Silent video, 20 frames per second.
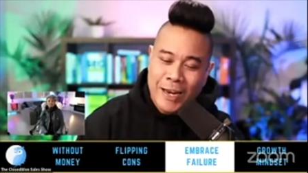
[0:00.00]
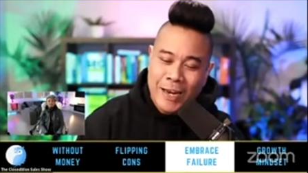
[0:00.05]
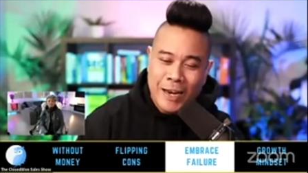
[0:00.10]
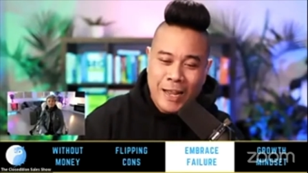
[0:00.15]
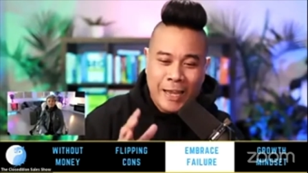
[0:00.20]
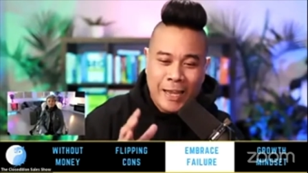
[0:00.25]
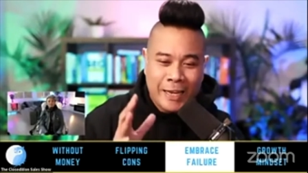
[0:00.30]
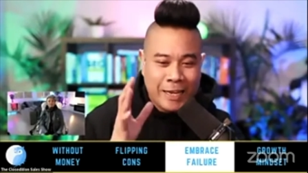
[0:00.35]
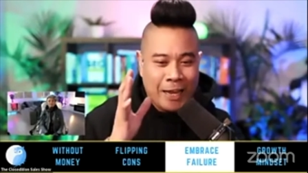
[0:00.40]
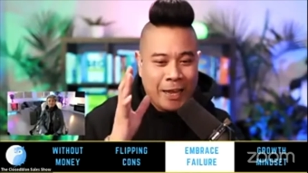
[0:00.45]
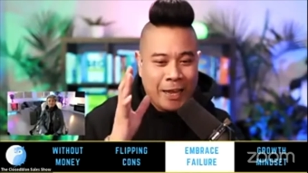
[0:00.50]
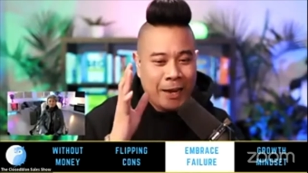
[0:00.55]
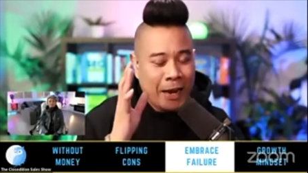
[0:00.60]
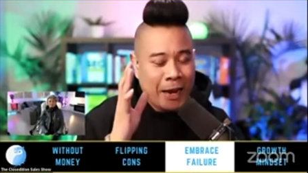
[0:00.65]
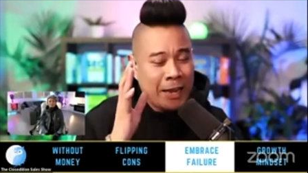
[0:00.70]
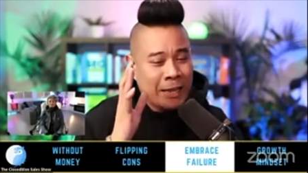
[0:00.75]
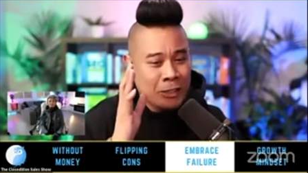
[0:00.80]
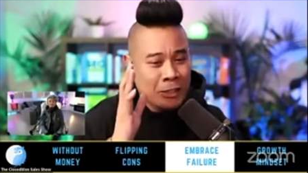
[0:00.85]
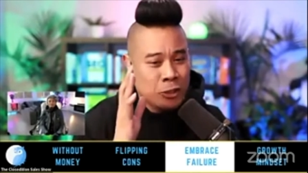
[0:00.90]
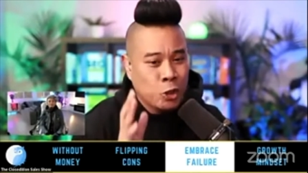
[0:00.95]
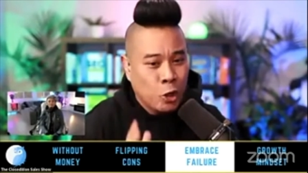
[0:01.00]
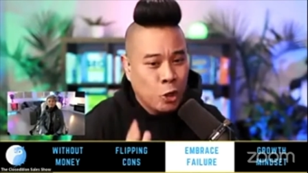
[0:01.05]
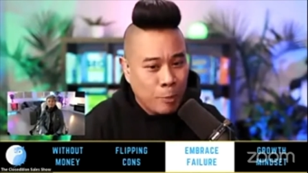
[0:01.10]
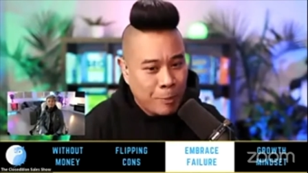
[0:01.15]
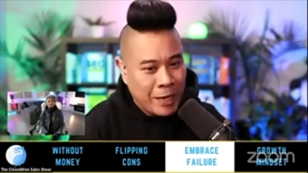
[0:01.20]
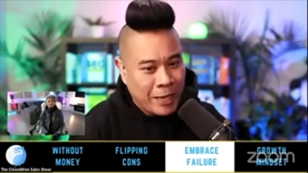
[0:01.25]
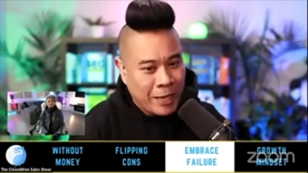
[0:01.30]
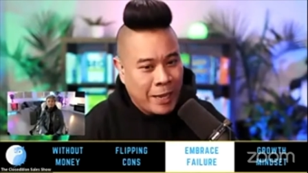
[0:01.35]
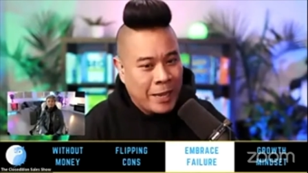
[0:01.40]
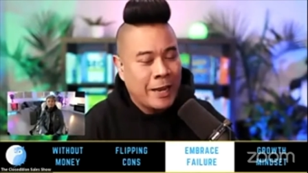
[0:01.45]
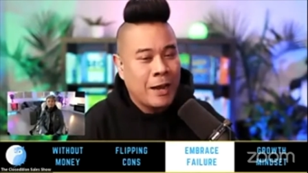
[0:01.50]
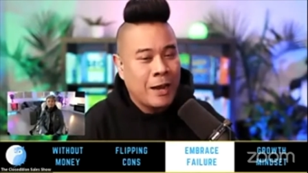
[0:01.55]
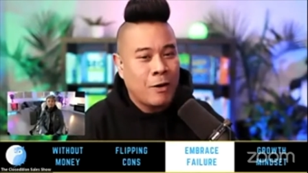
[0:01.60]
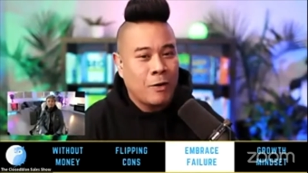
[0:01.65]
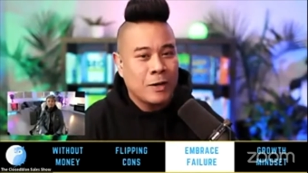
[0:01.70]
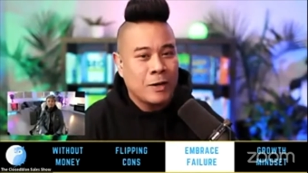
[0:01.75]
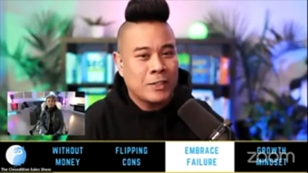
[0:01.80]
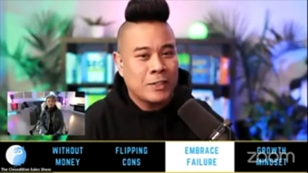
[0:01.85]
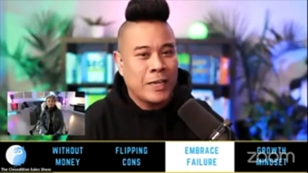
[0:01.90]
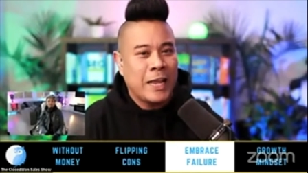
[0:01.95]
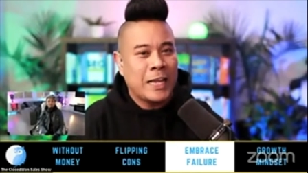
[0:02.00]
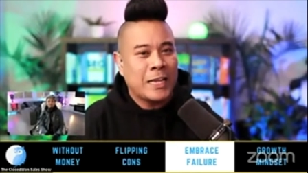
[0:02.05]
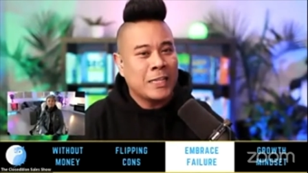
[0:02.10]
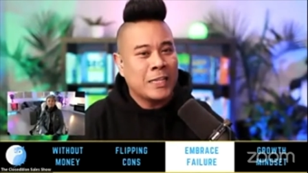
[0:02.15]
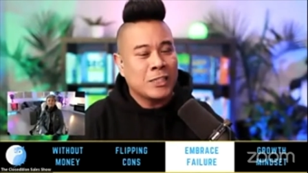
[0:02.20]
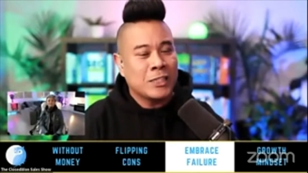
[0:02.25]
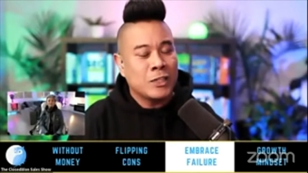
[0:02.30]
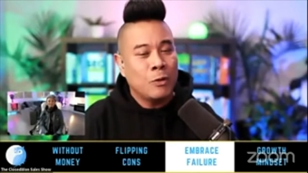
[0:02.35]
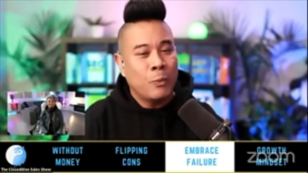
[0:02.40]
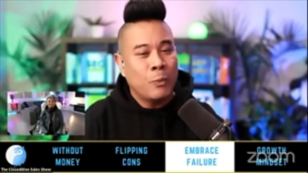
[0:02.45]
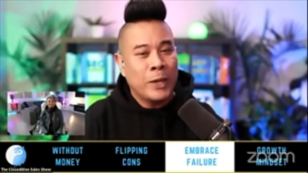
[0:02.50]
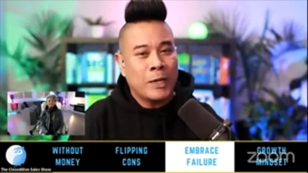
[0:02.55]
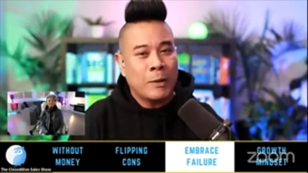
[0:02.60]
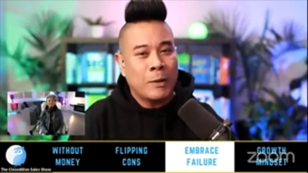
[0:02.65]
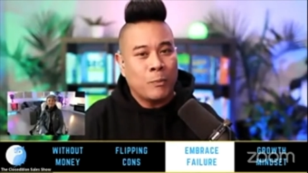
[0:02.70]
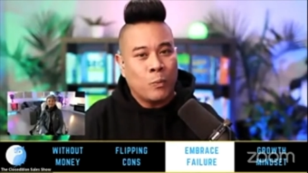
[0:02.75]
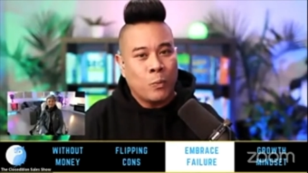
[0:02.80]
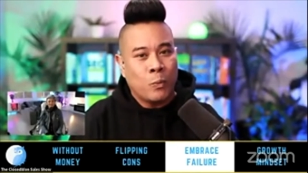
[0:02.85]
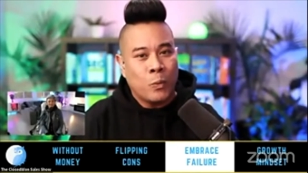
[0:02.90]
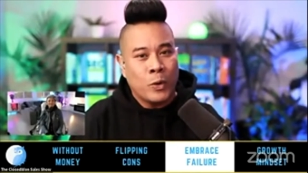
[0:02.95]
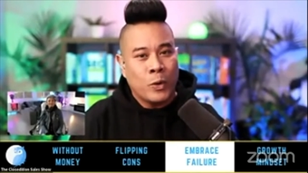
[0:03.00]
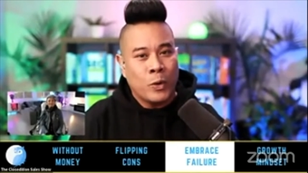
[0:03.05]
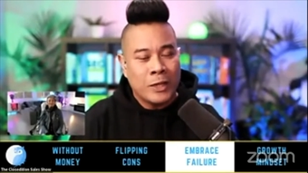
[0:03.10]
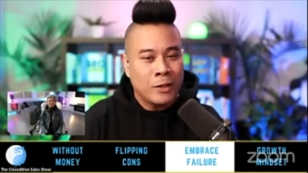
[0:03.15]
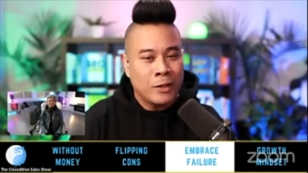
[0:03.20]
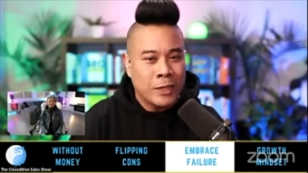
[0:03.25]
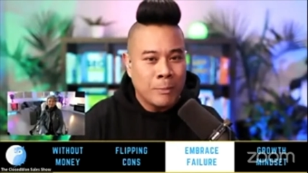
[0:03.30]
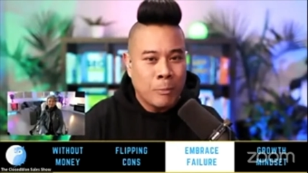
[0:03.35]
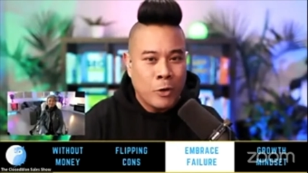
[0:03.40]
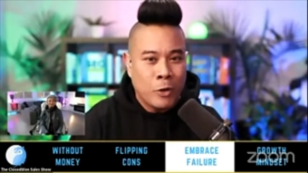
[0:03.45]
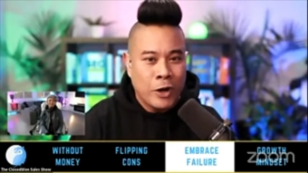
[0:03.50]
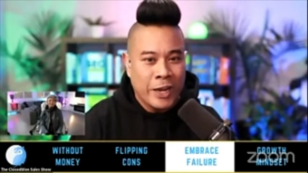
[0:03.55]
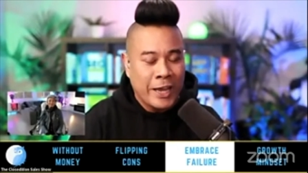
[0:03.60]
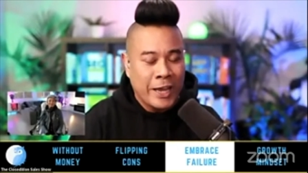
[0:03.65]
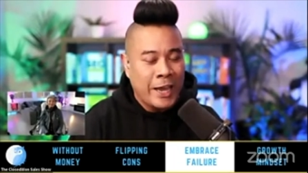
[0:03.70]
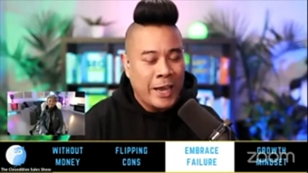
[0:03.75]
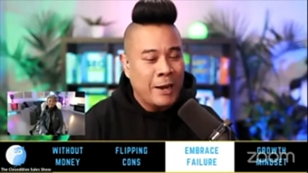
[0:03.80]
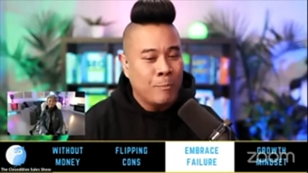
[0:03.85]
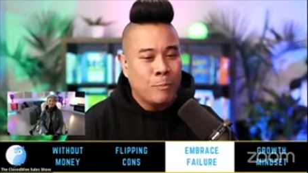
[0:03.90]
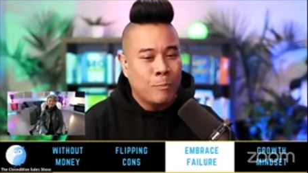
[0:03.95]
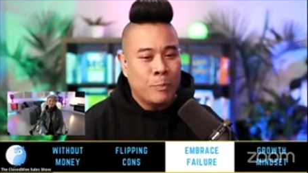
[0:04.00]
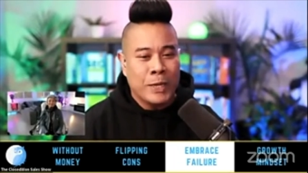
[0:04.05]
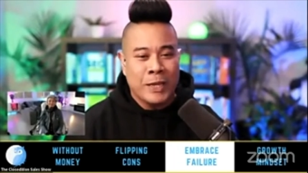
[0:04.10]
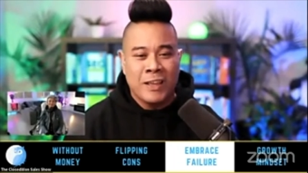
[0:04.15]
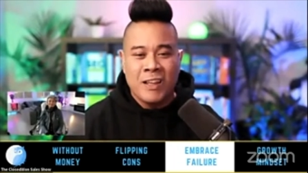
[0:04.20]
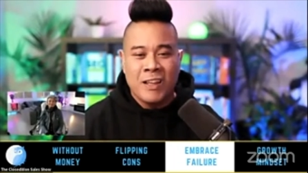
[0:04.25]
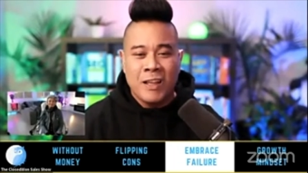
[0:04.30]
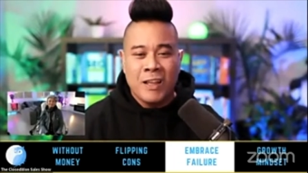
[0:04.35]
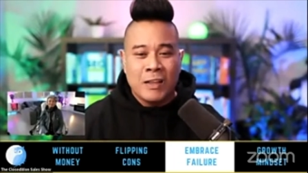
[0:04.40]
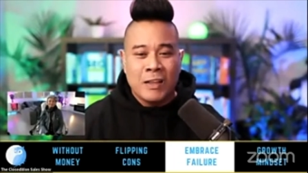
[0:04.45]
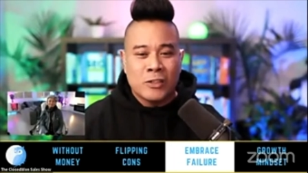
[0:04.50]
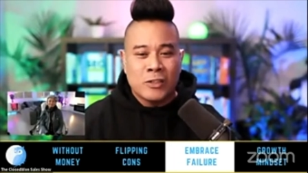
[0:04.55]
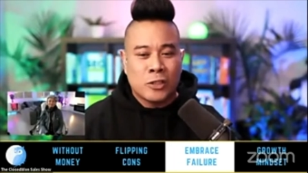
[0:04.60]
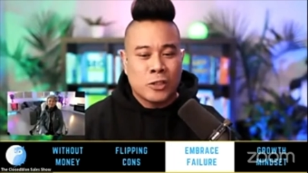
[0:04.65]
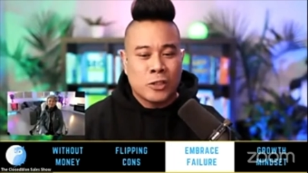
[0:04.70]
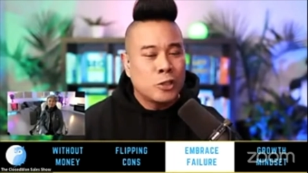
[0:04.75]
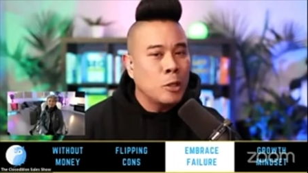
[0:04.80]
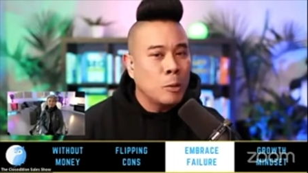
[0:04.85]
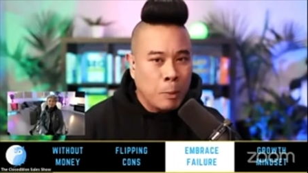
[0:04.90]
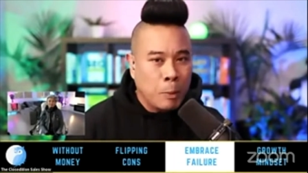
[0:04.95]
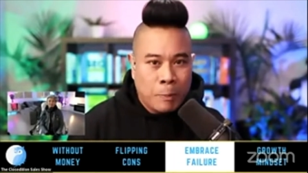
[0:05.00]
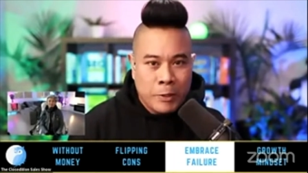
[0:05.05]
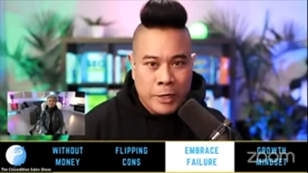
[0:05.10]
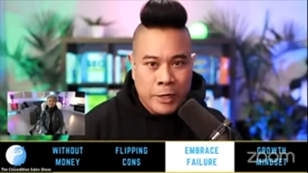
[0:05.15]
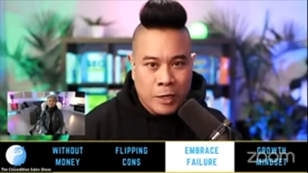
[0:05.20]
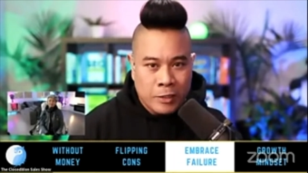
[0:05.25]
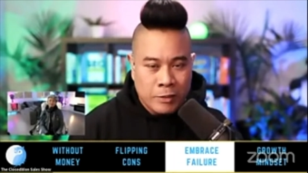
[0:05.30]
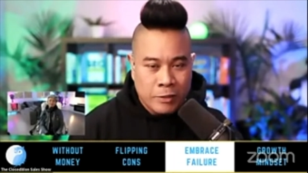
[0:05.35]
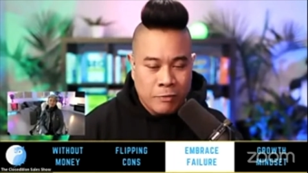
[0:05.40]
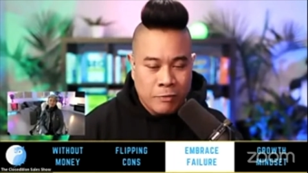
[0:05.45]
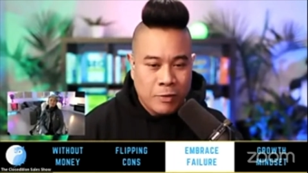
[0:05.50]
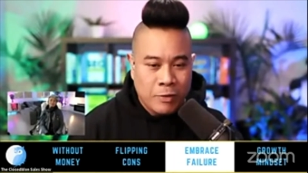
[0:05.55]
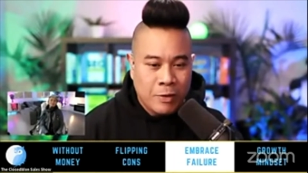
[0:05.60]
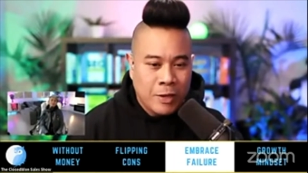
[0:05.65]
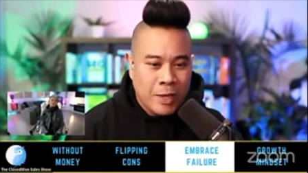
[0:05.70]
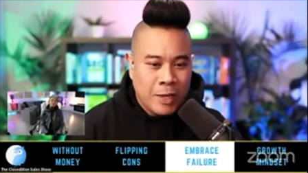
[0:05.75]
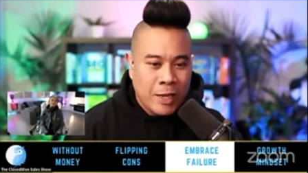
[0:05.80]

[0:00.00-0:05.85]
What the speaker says: and I enjoy my 8 hours, and I can still wake up really early in the morning and be super productive.